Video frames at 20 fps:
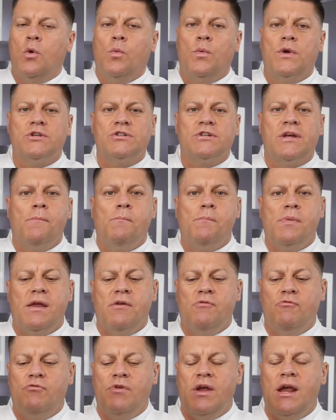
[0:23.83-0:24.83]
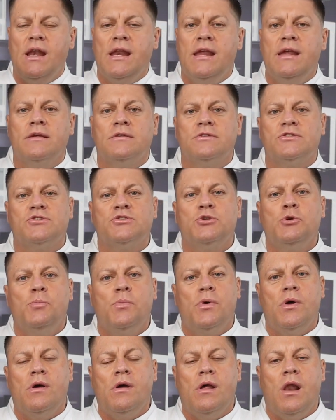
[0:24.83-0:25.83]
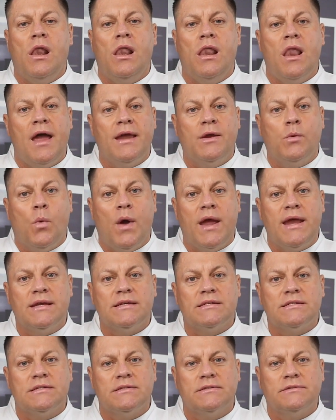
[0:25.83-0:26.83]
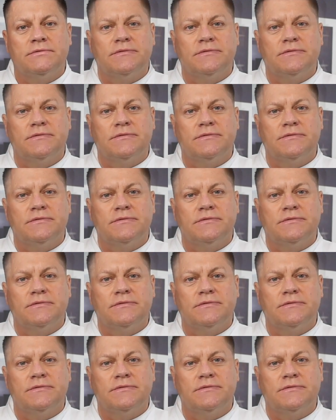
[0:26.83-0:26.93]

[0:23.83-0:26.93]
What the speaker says: which can be really super lightweight.